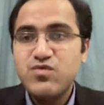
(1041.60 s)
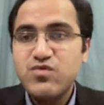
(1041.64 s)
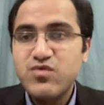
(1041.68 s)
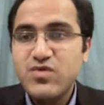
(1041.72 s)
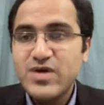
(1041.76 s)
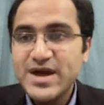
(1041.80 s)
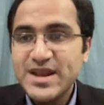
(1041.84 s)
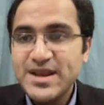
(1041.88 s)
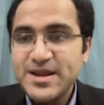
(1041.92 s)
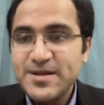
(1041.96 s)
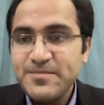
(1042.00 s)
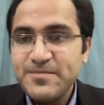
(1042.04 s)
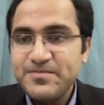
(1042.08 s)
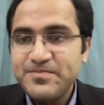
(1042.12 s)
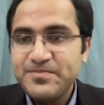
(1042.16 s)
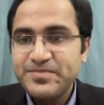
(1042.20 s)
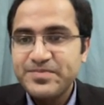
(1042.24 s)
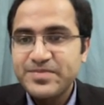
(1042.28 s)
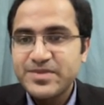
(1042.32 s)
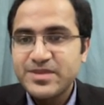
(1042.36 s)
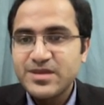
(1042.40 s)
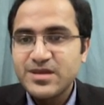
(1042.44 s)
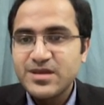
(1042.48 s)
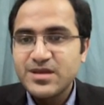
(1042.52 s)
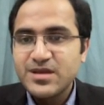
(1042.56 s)
one
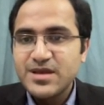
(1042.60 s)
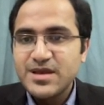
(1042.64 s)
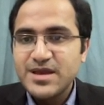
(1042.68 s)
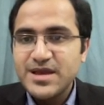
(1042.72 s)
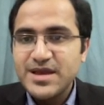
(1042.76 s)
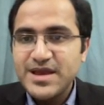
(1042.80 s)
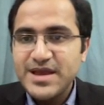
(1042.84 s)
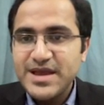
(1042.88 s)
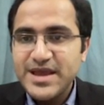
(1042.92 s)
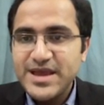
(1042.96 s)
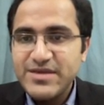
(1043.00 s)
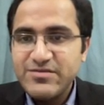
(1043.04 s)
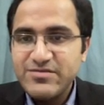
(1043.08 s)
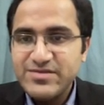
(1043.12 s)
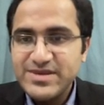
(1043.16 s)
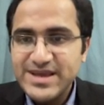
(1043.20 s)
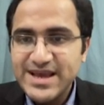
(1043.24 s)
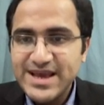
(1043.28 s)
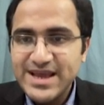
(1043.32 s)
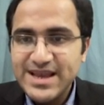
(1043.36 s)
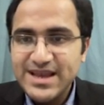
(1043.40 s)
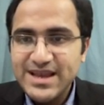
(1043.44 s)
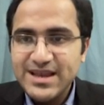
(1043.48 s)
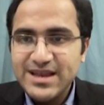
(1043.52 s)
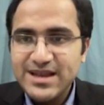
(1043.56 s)

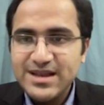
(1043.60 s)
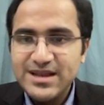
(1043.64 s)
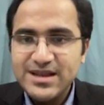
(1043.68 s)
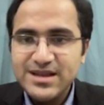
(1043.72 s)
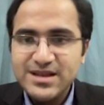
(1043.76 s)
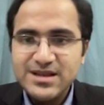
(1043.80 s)
AVL